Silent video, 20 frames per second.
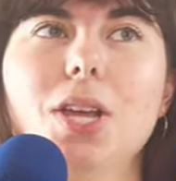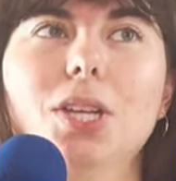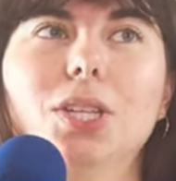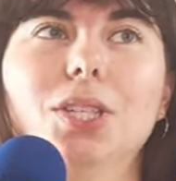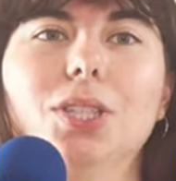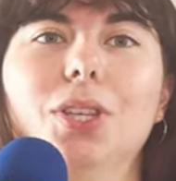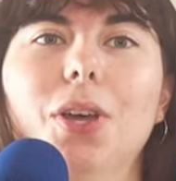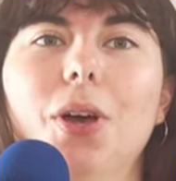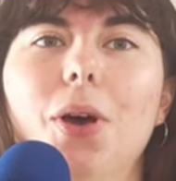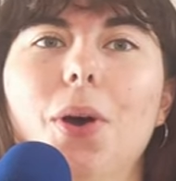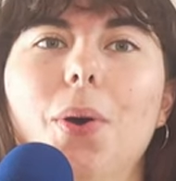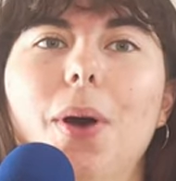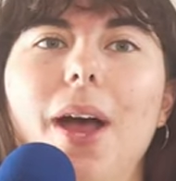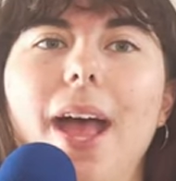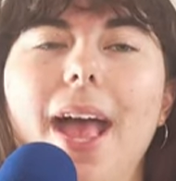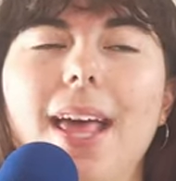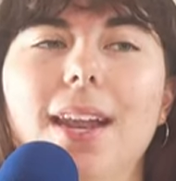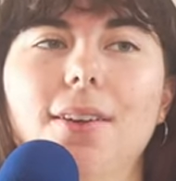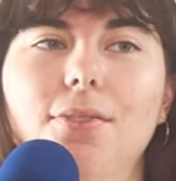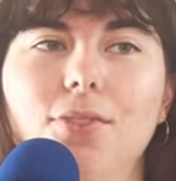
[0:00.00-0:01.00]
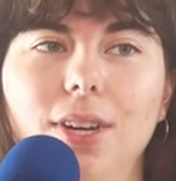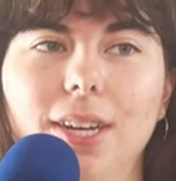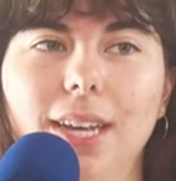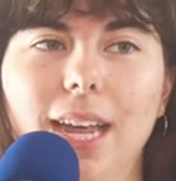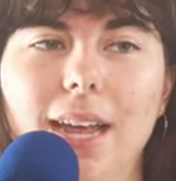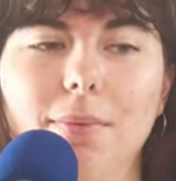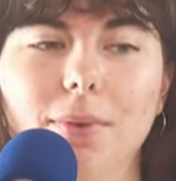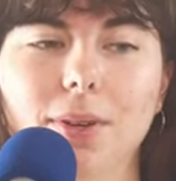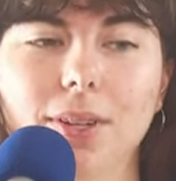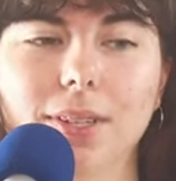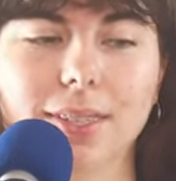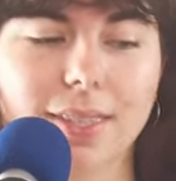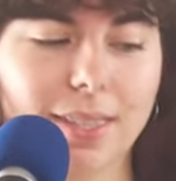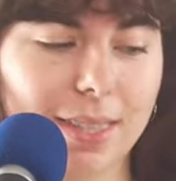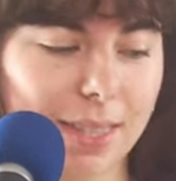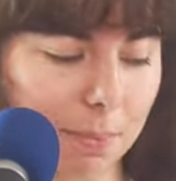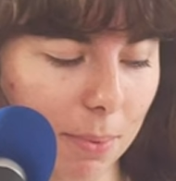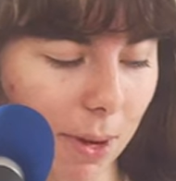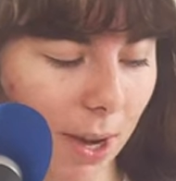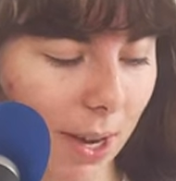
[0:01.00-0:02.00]
So Anne of Green Gables,
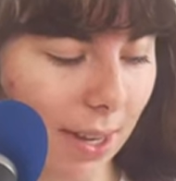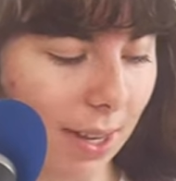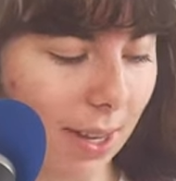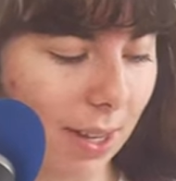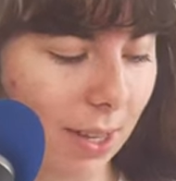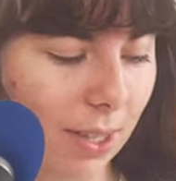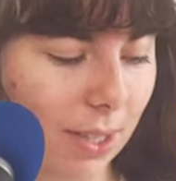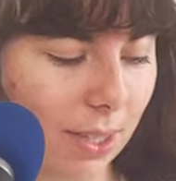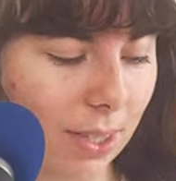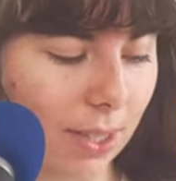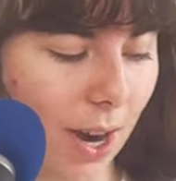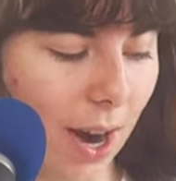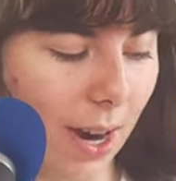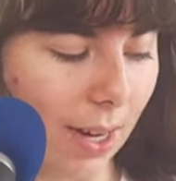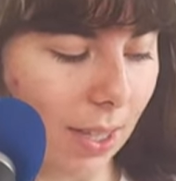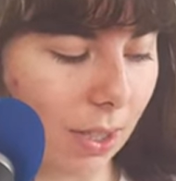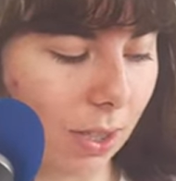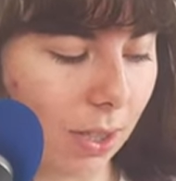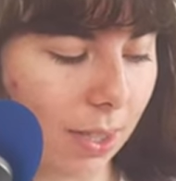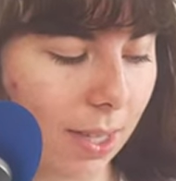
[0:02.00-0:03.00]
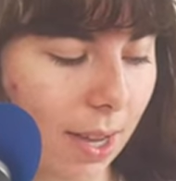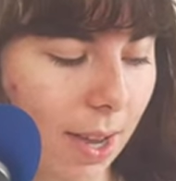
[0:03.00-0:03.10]
the book, starts